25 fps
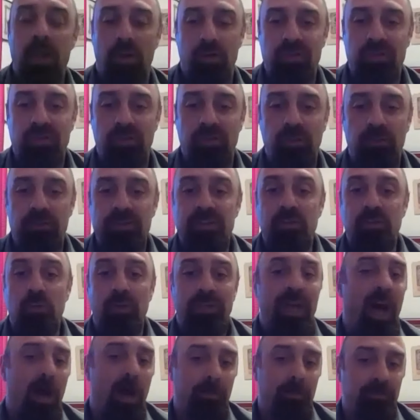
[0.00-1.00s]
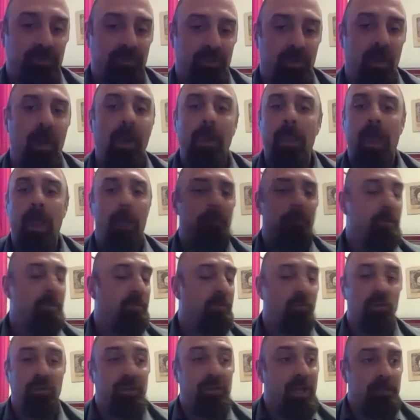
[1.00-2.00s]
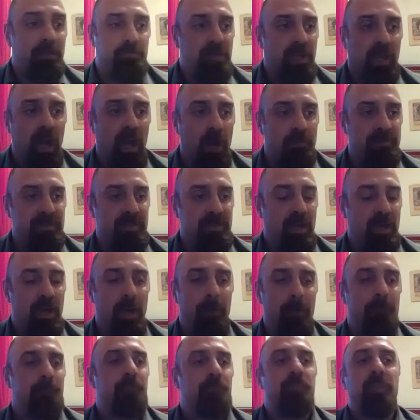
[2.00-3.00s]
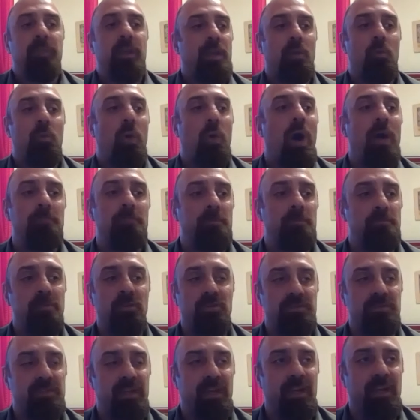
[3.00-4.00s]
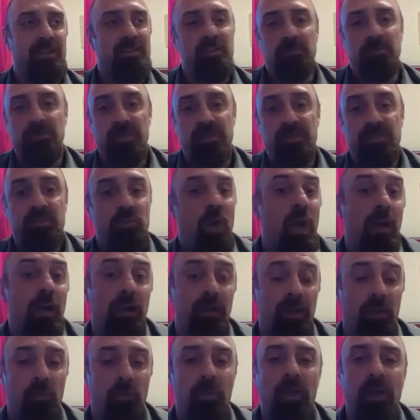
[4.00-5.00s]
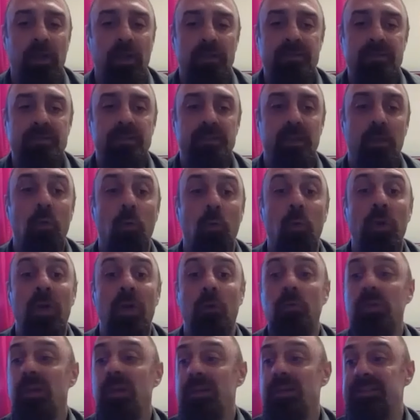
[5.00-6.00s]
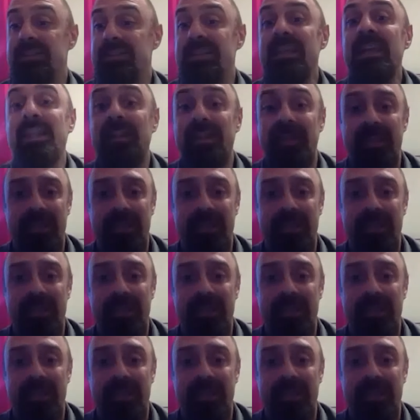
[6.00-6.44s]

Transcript: our service to adapt. And before that becomes a requirement because the customer is struggling, we can say, oh, we are seeing